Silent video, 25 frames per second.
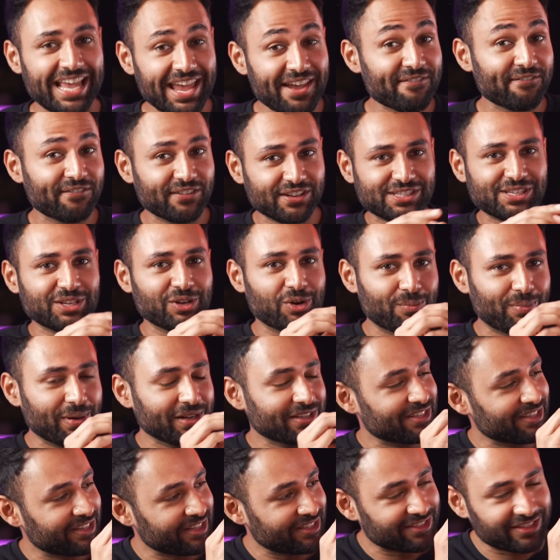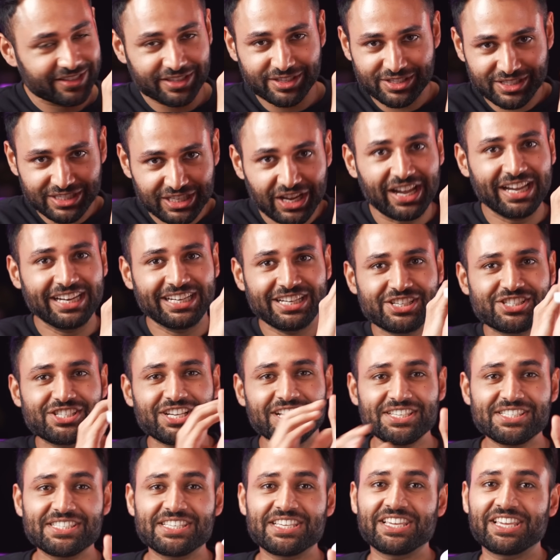every single button into this tiny
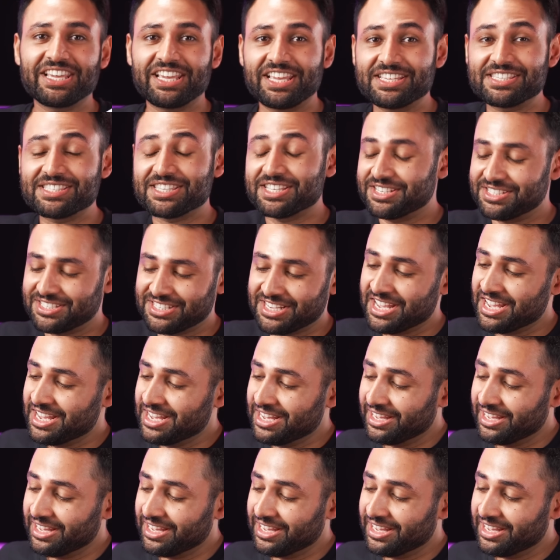chassis is that